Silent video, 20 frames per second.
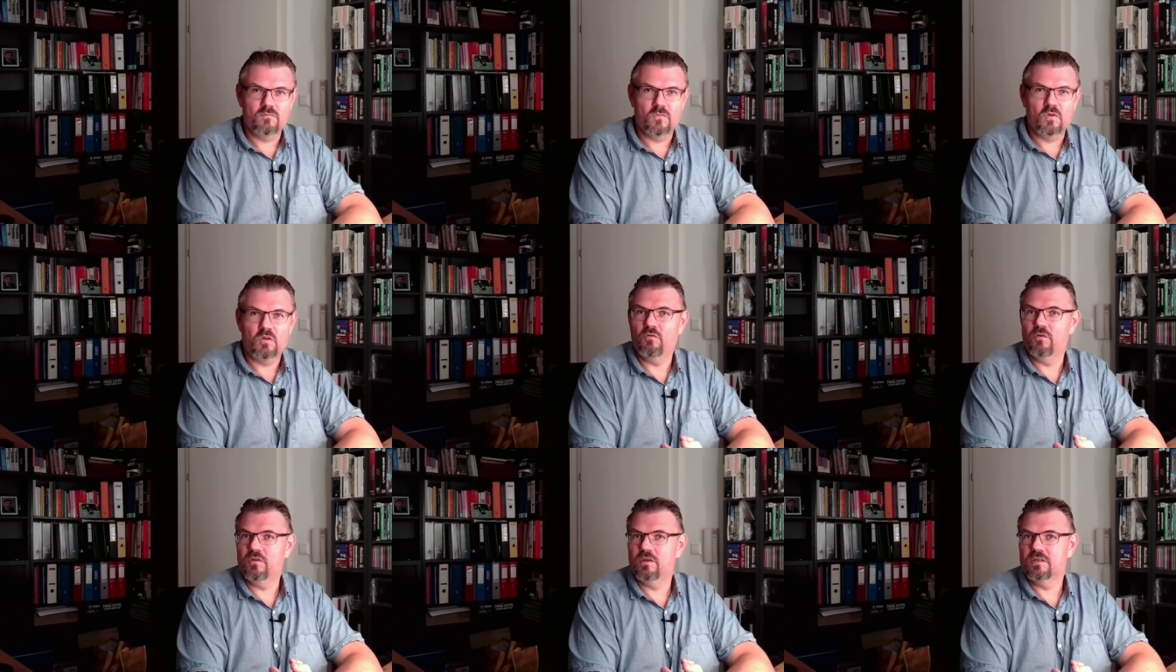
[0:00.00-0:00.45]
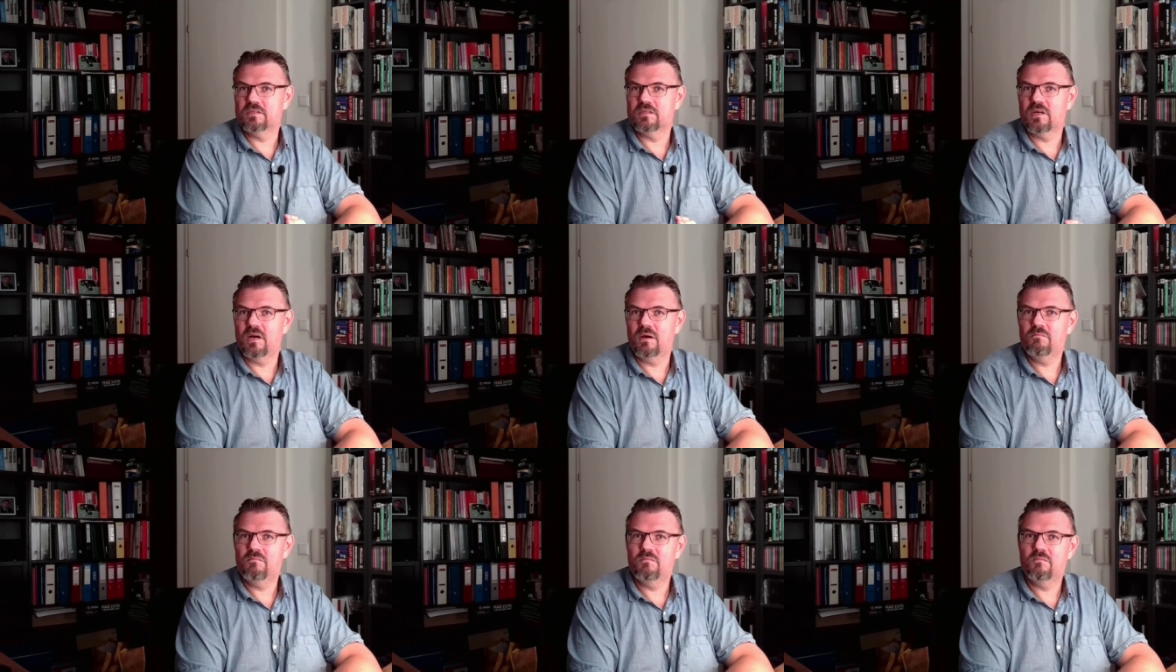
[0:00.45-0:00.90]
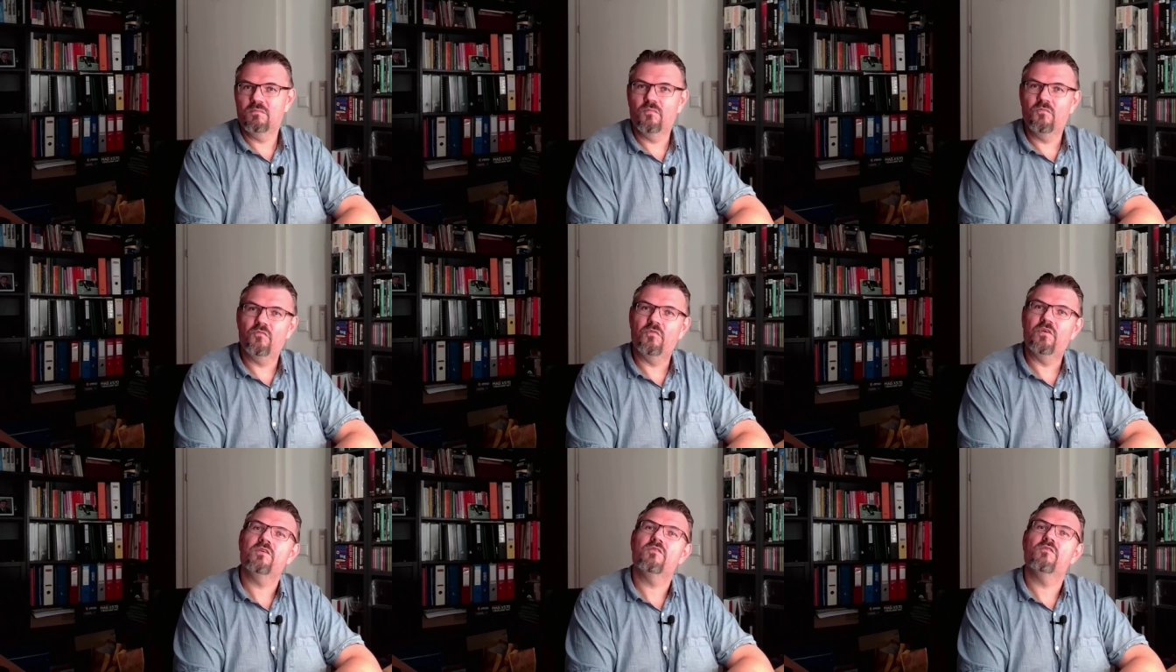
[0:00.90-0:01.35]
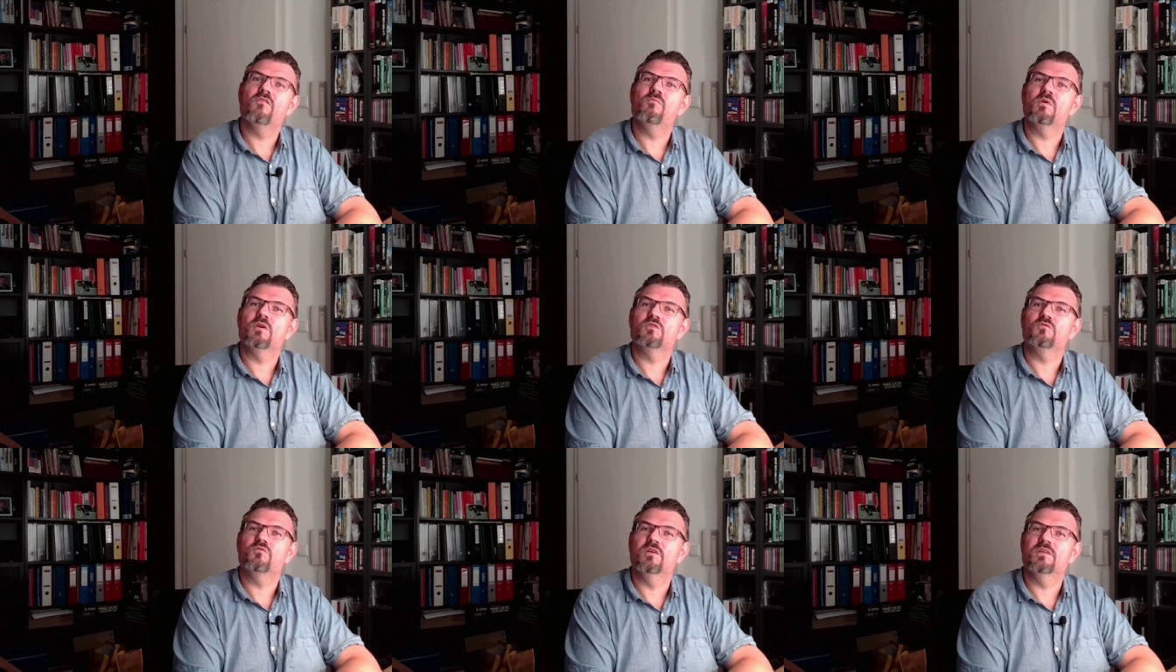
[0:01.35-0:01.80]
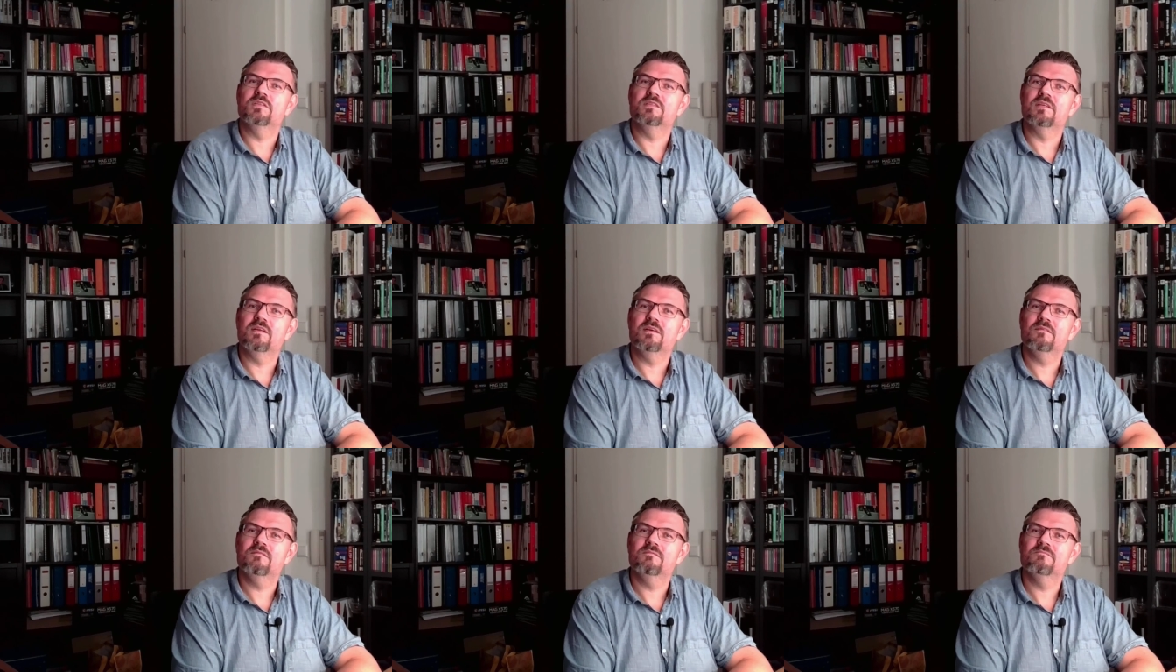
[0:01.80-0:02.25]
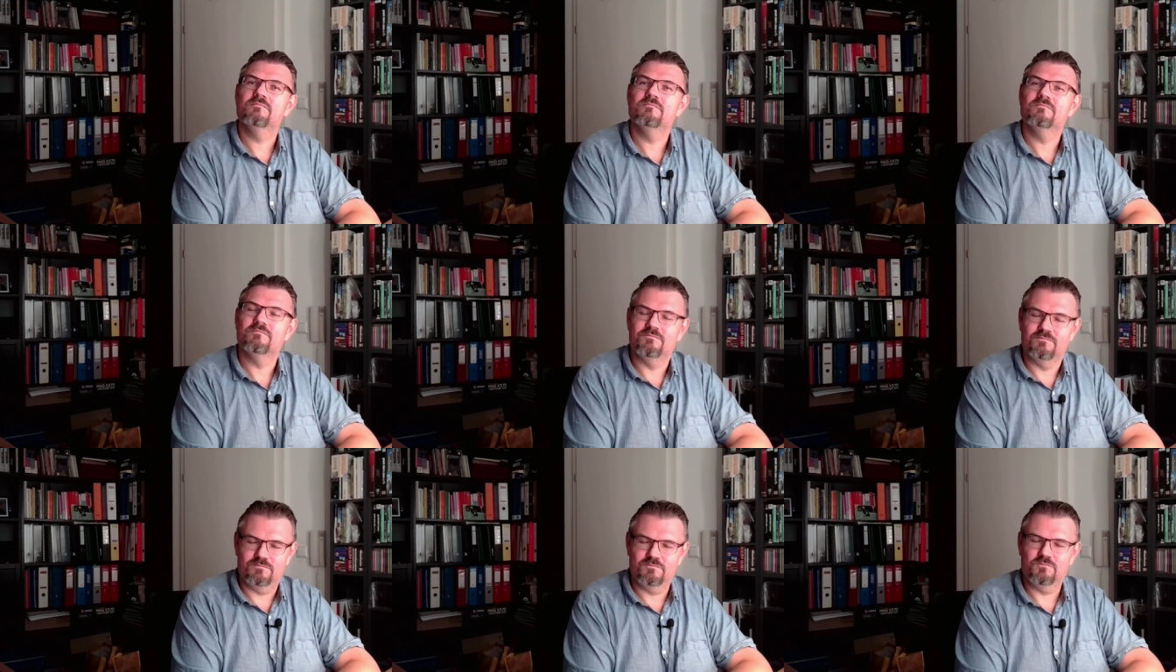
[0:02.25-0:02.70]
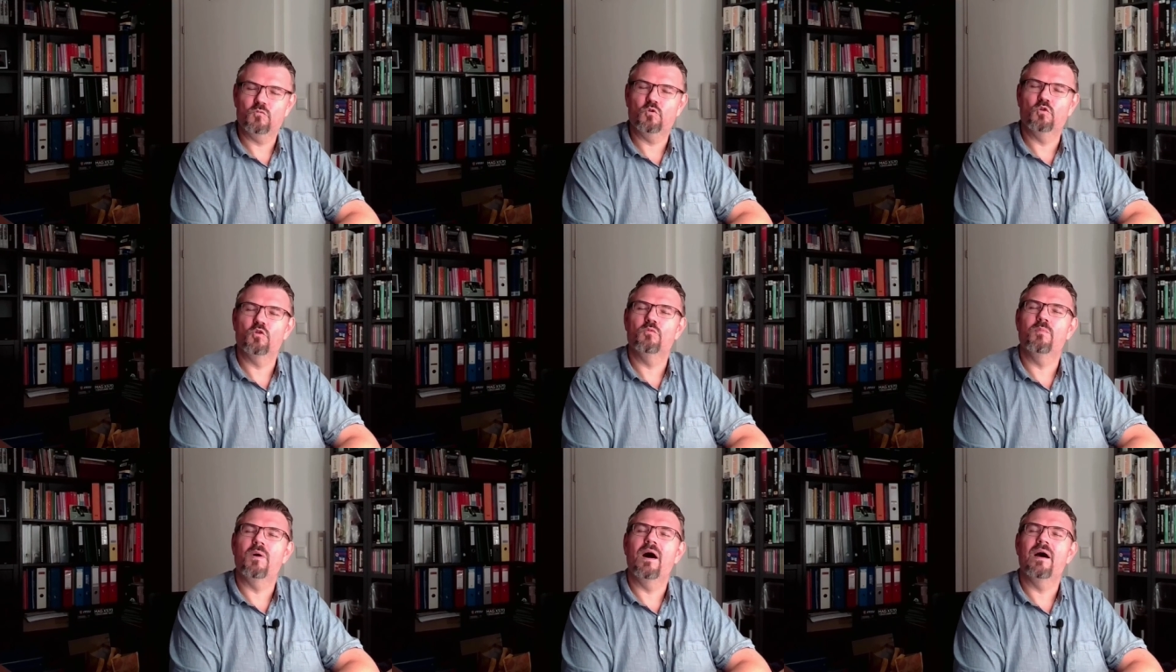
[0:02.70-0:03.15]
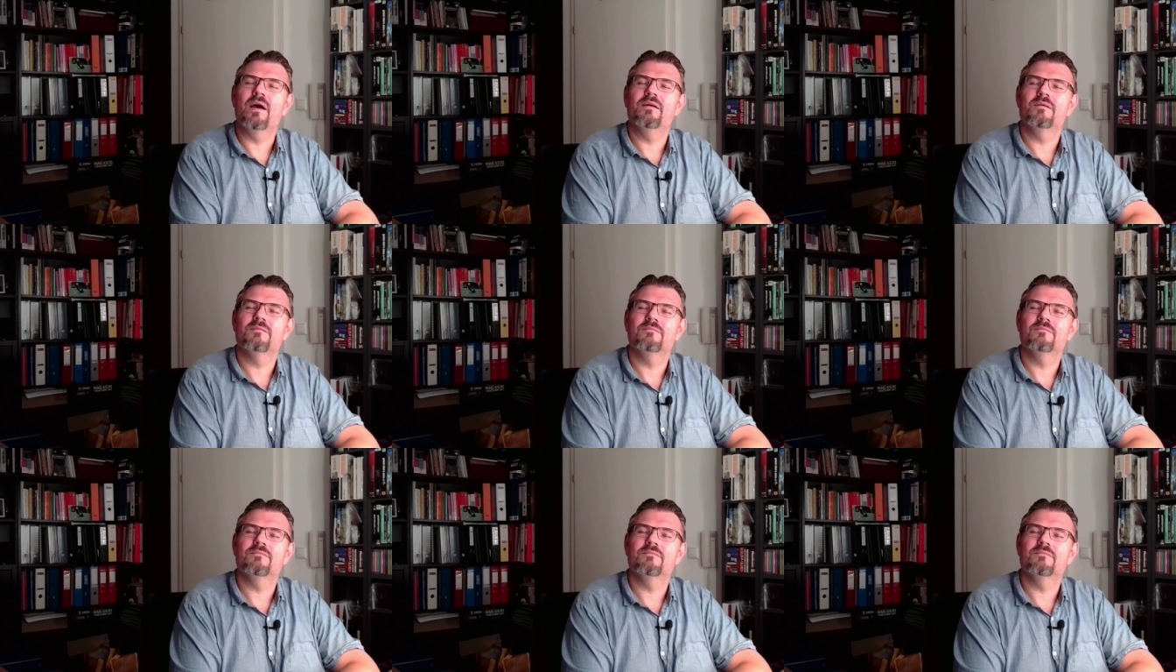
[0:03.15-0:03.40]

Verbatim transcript: for this time thank you very much for listening goodbye